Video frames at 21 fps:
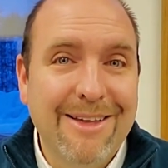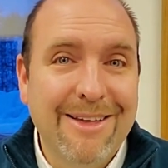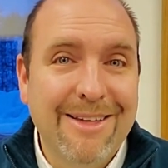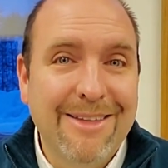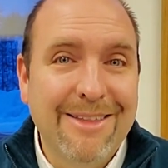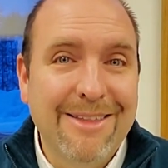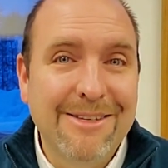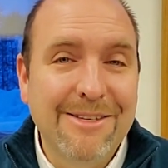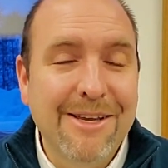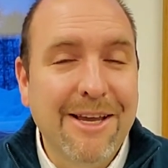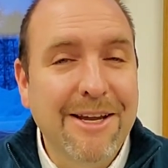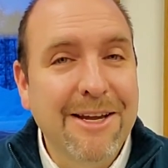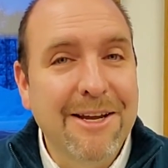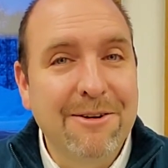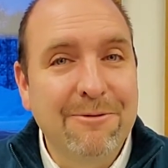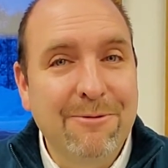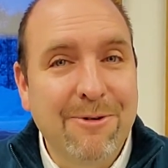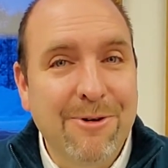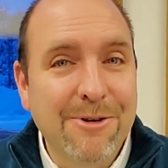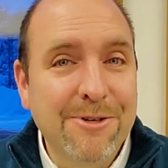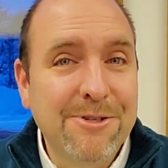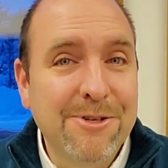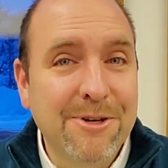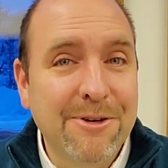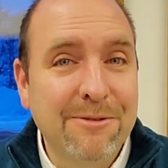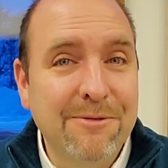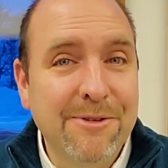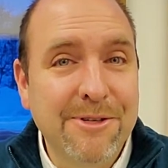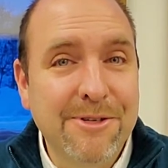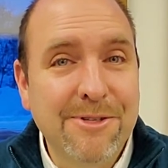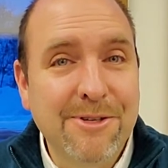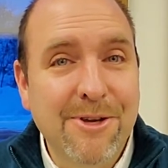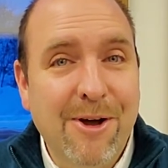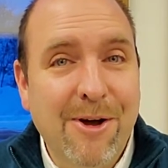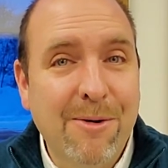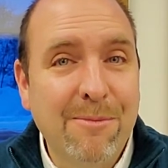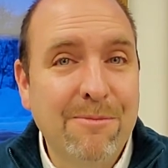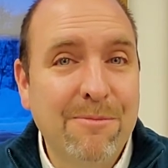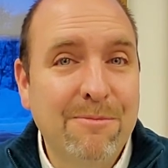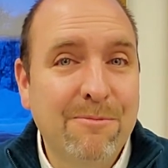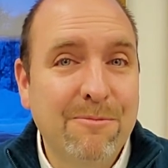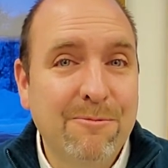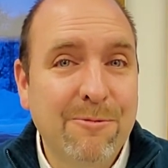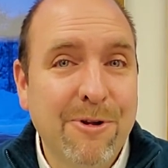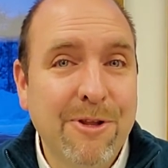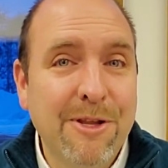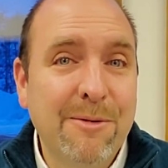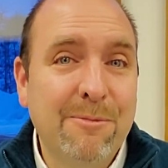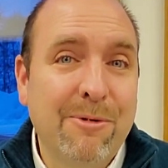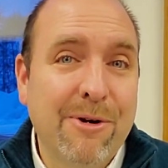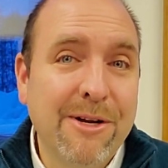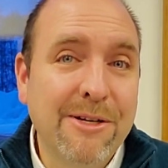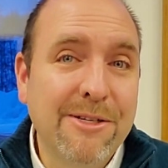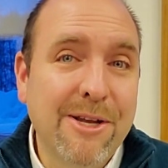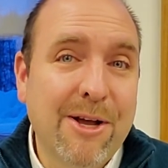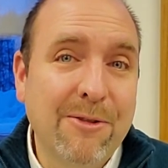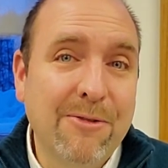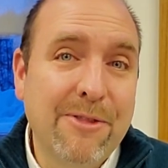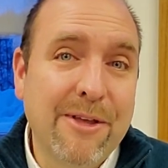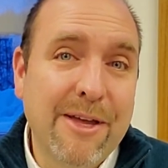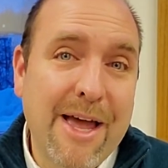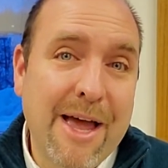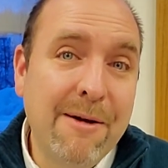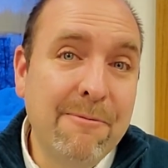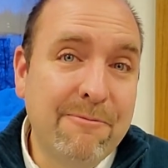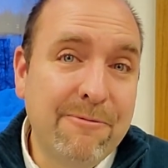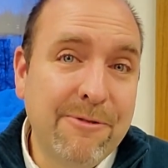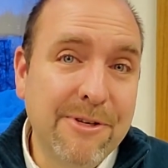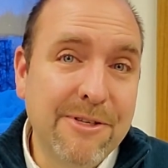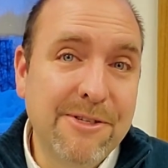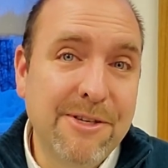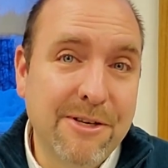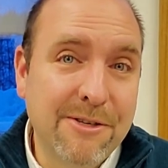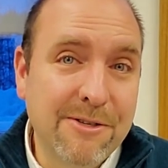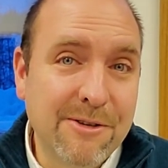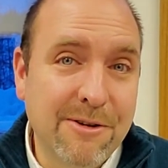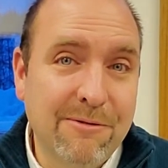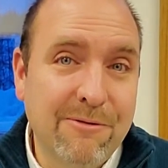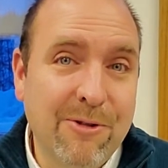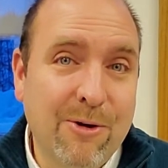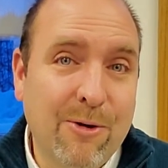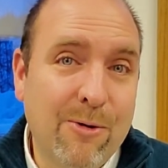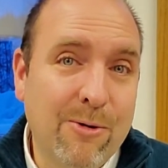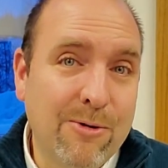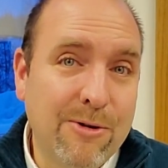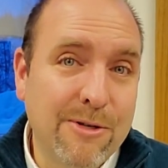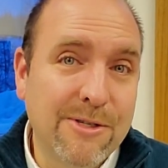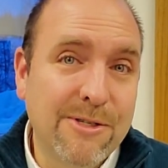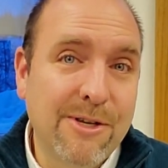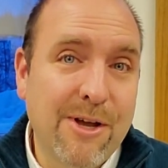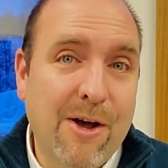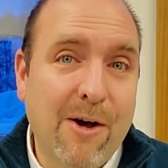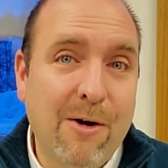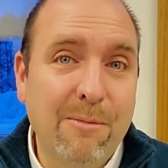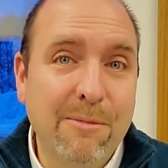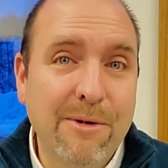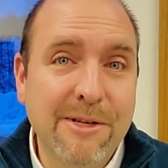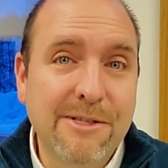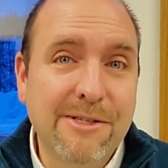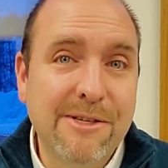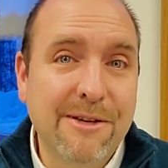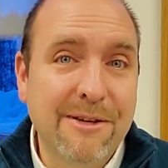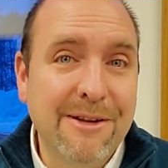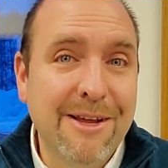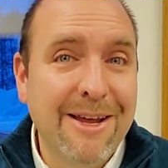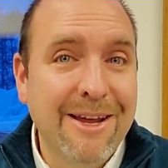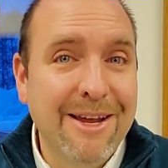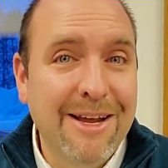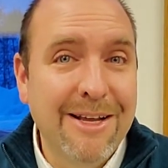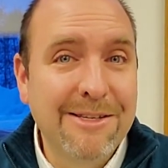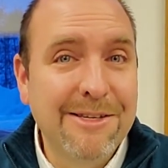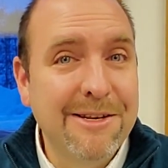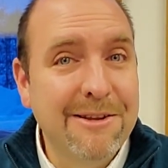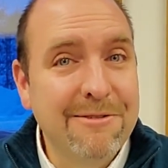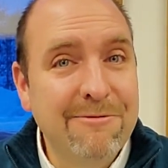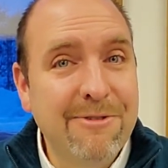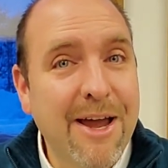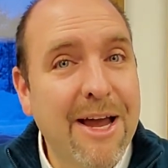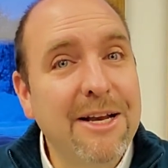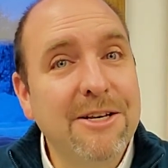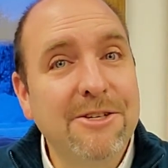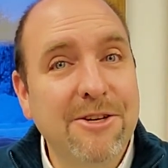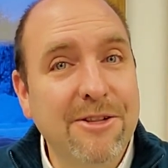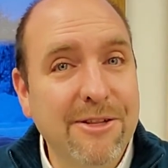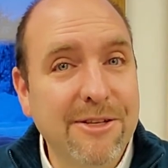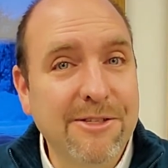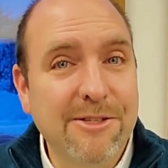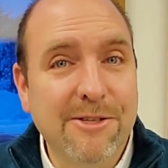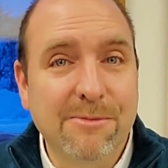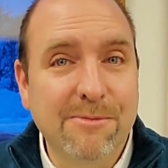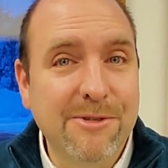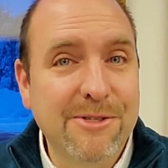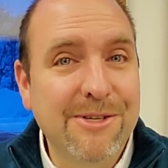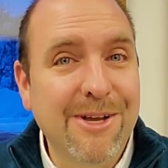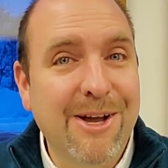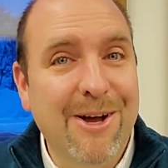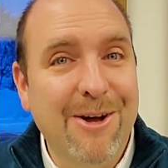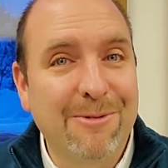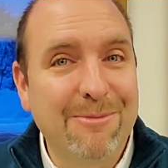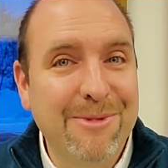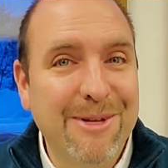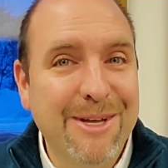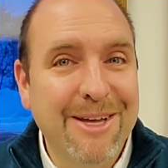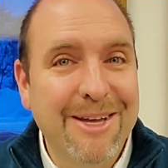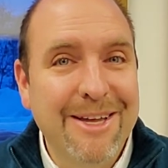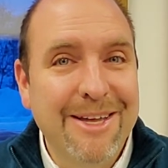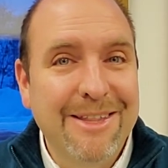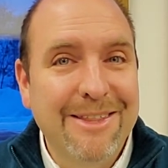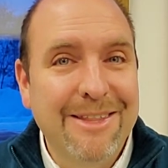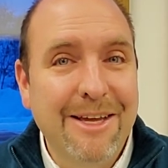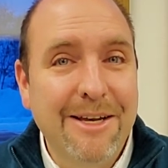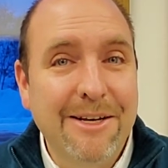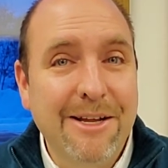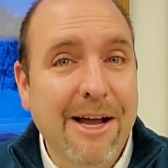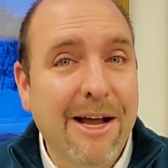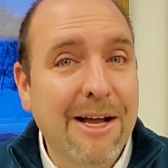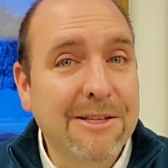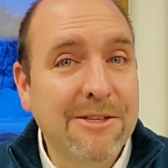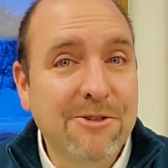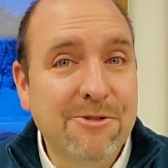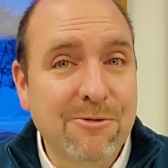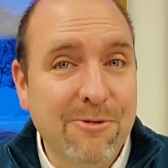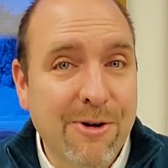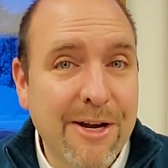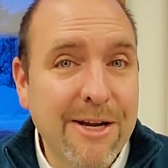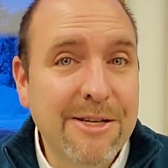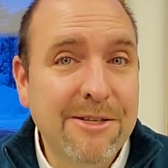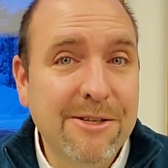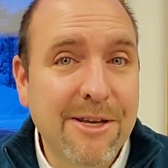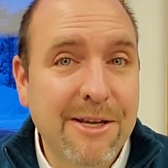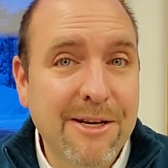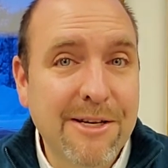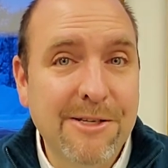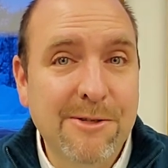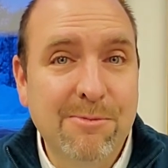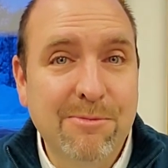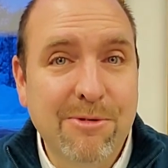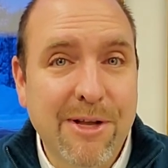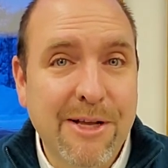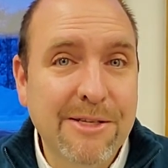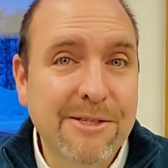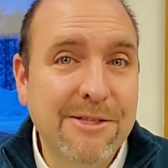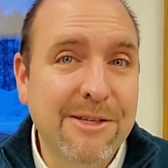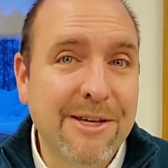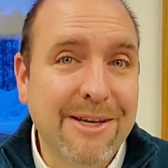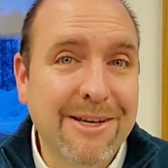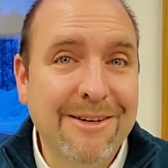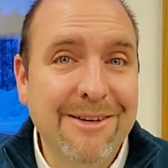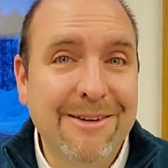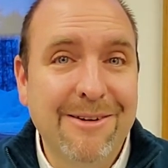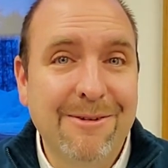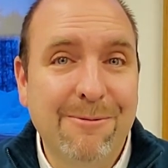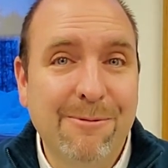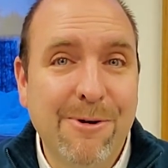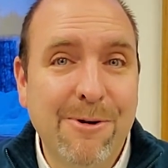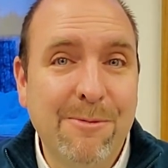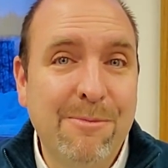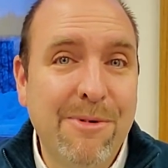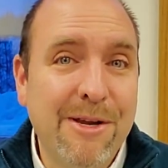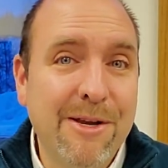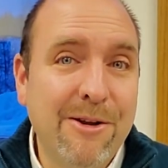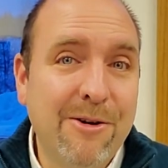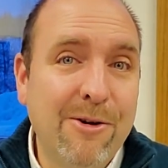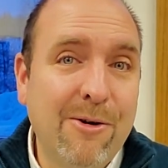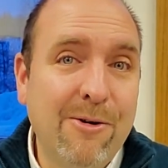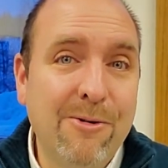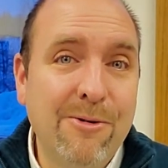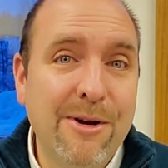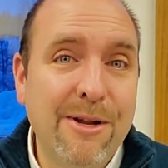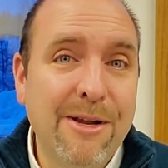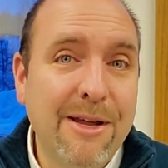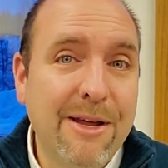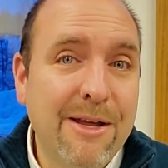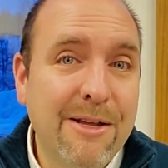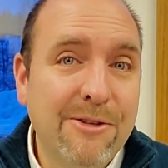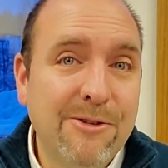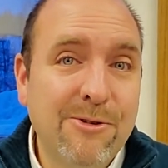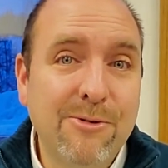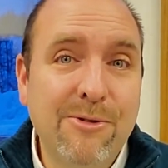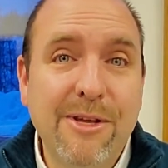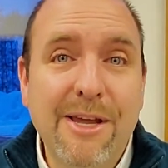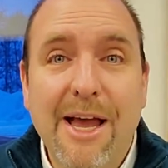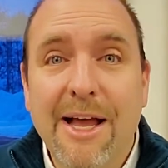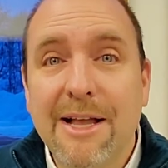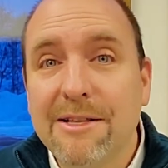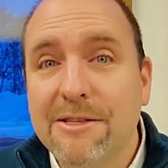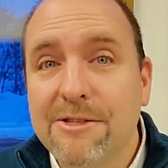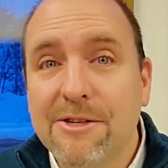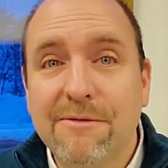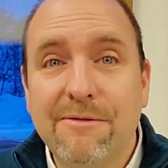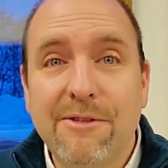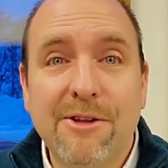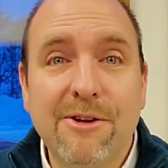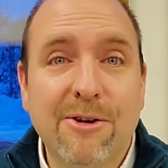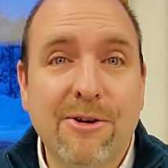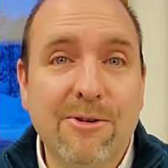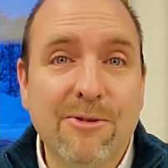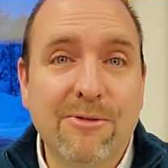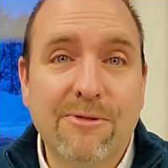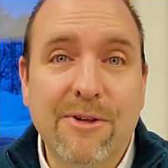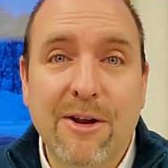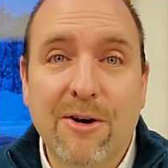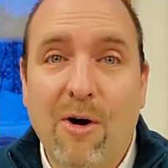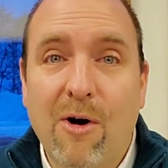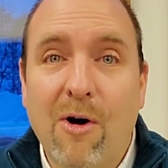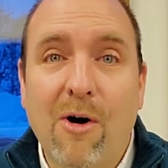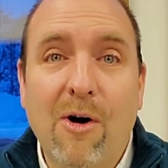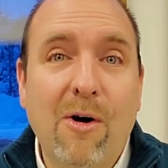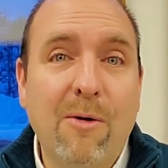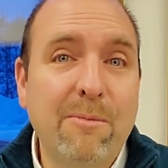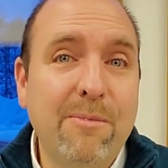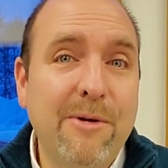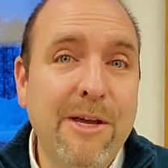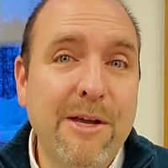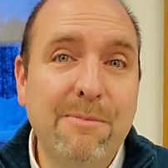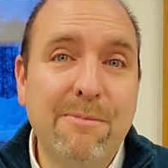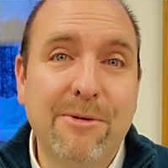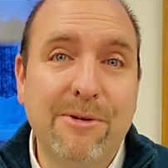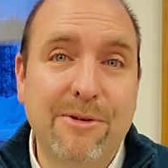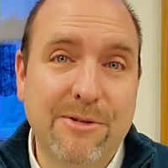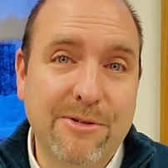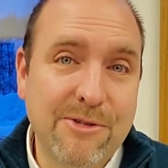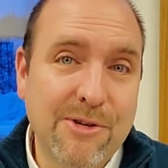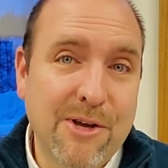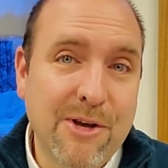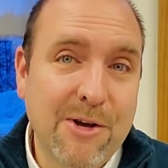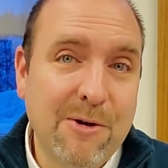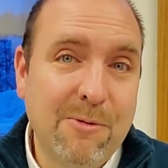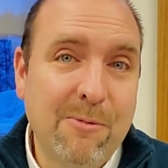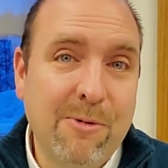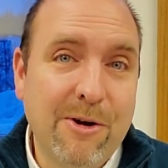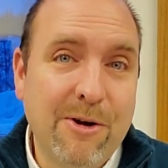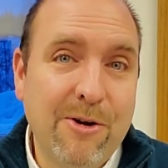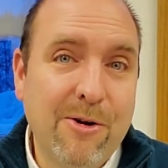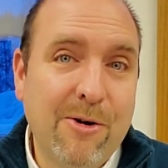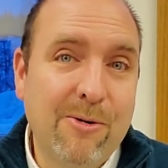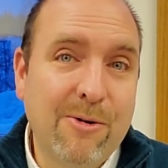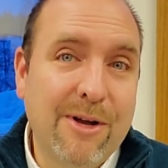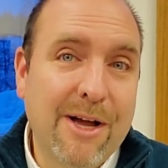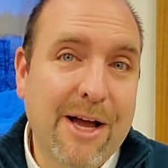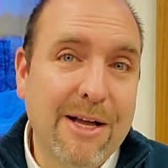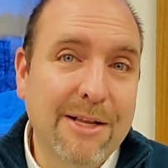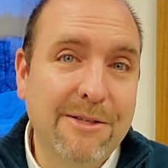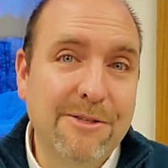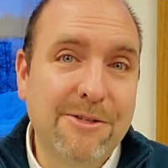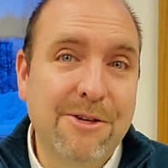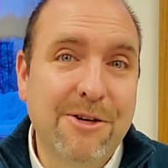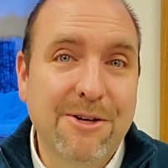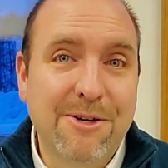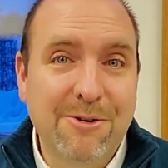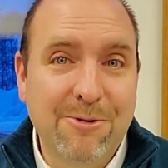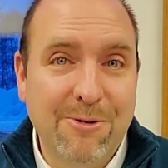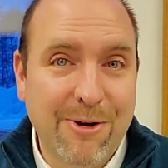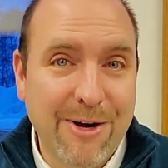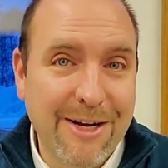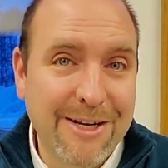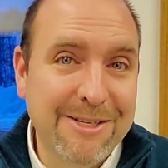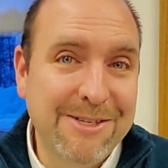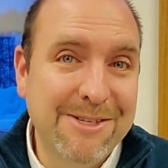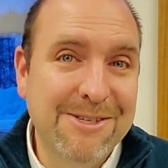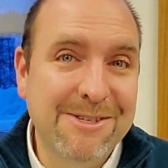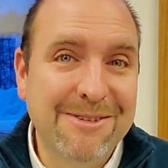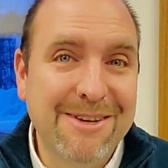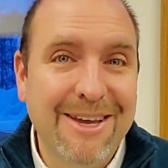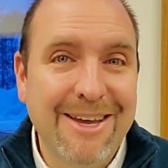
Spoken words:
The second verse of the psalm really brings out the emphasis of the whole psalm. It's an evangelism psalm, that God's grace and his blessing would be known to the ends of the earth, that all peoples would know God's grace.